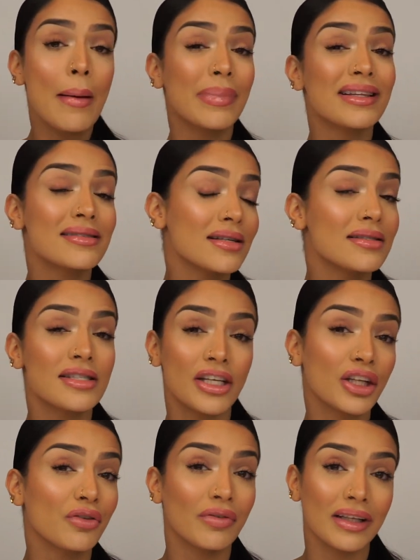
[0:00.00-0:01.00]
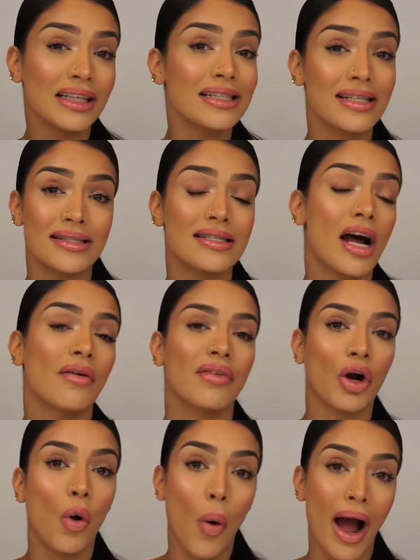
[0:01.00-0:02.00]
but this concealer really does not
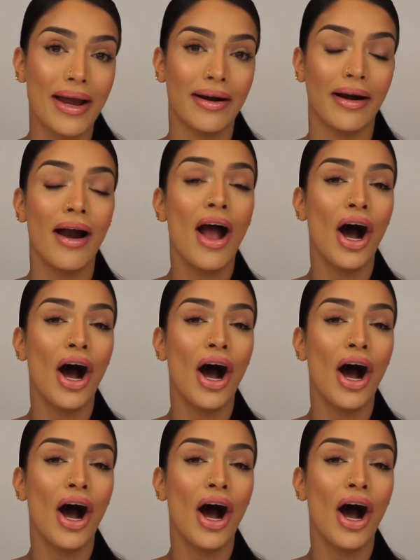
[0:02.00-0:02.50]
require